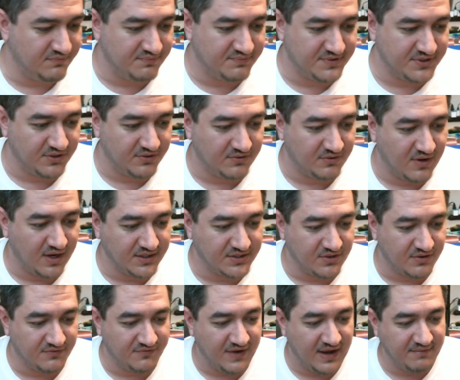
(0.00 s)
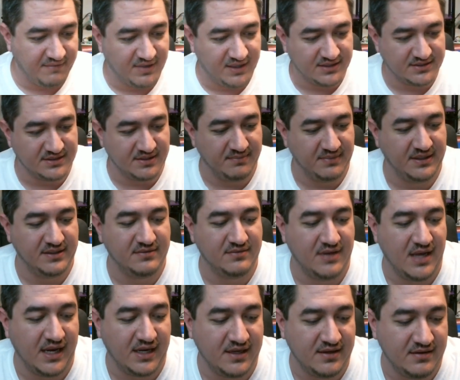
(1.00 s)
So grand total $5. I mean,
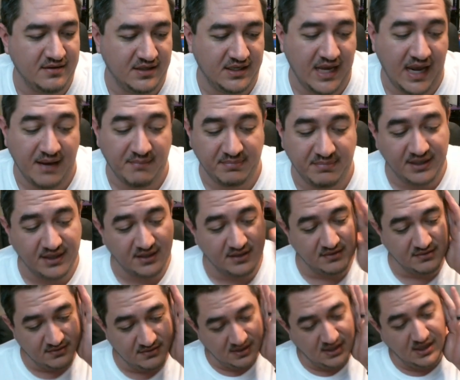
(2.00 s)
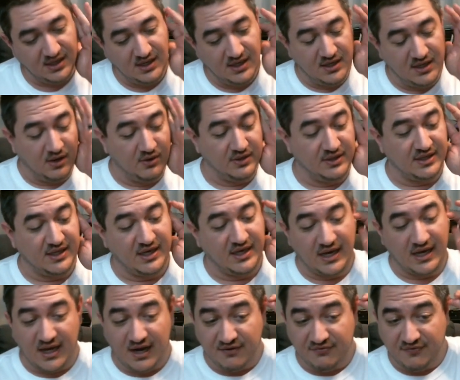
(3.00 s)
I can't beat it. The only thing
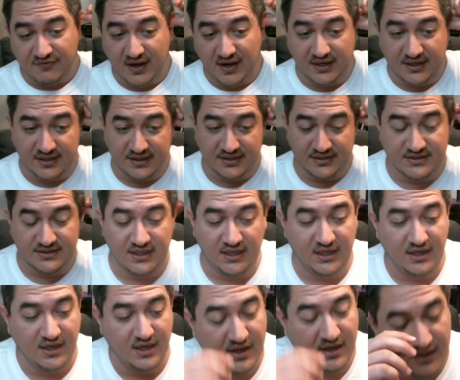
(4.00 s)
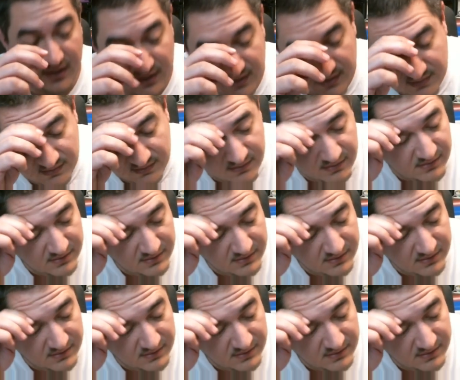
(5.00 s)
I gotta find is the